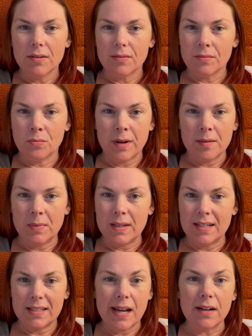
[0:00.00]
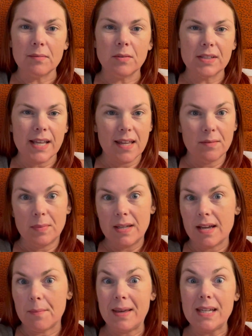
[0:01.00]
one being terrible, ten
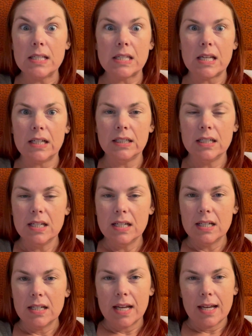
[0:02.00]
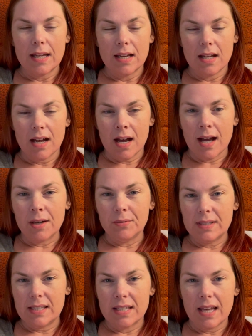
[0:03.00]
being amazing, I
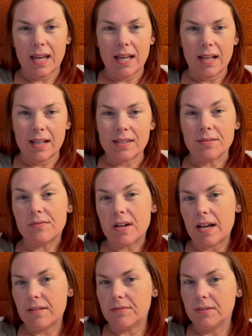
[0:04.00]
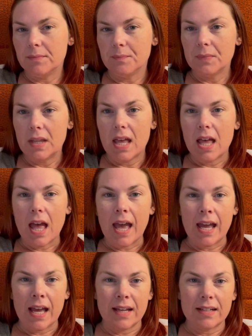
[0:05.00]
would say it's a five.
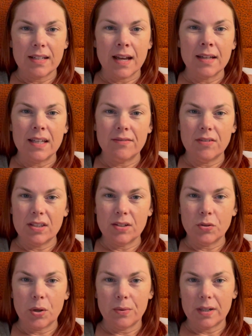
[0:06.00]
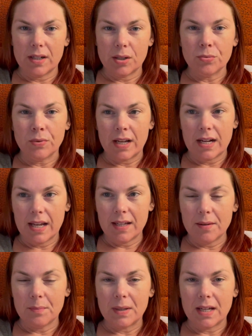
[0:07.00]
And I give it the lower rating
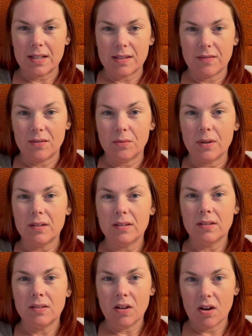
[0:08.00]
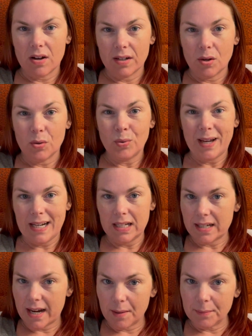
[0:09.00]
because of the long waiting
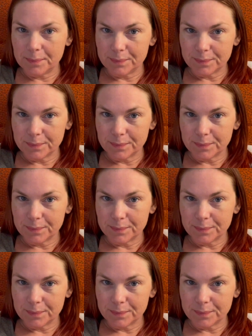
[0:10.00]
time.